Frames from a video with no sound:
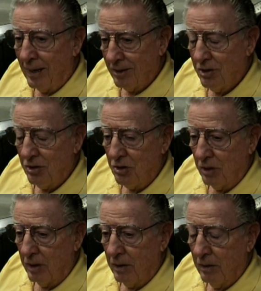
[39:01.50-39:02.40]

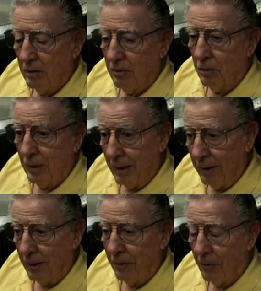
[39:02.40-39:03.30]
oxygen or
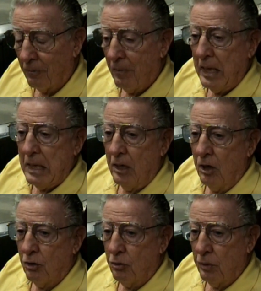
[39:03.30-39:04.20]
air,
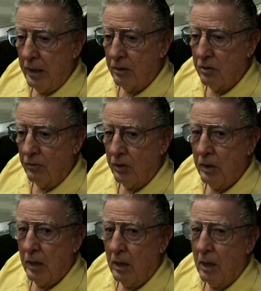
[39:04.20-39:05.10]
it creates a
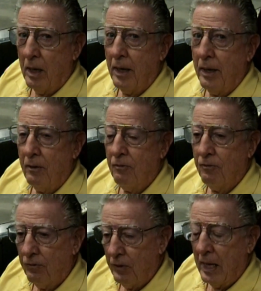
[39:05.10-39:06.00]
very high
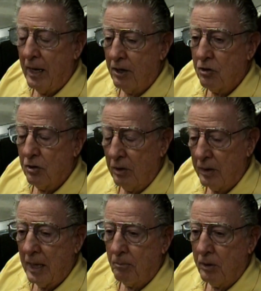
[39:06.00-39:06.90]
flash
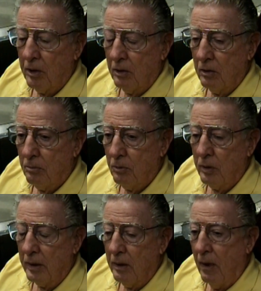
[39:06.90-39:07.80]
at that particular
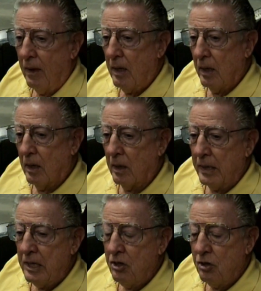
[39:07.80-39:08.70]
point.
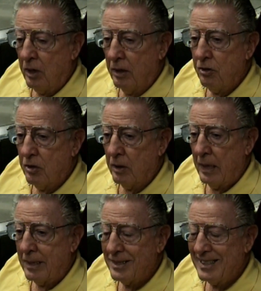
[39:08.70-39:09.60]
Each
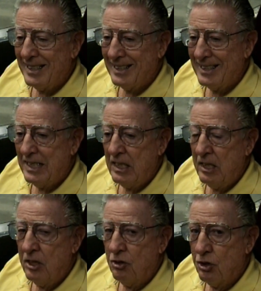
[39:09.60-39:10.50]
engine has
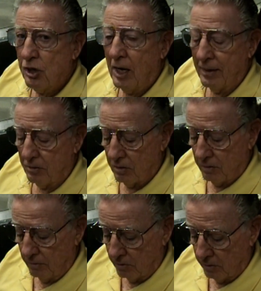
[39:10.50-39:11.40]
16
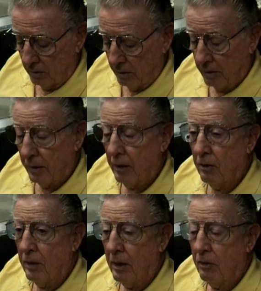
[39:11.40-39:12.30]
shots. There's a little
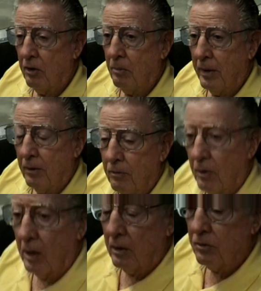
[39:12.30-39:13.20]
indicator down here by the
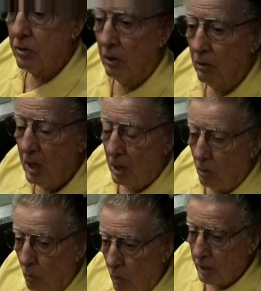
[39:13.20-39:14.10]
throttle. So
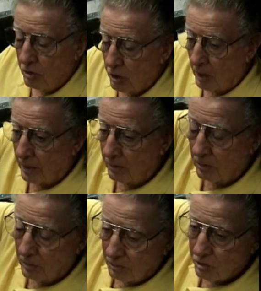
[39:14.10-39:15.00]
one shot
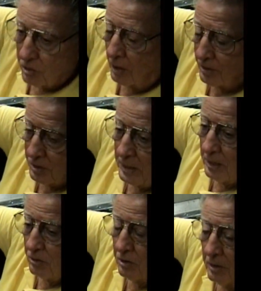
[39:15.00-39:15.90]
starts
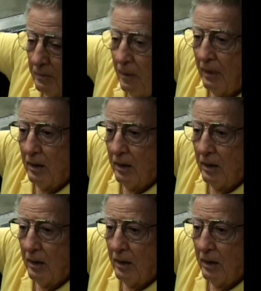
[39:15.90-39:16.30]
the engine,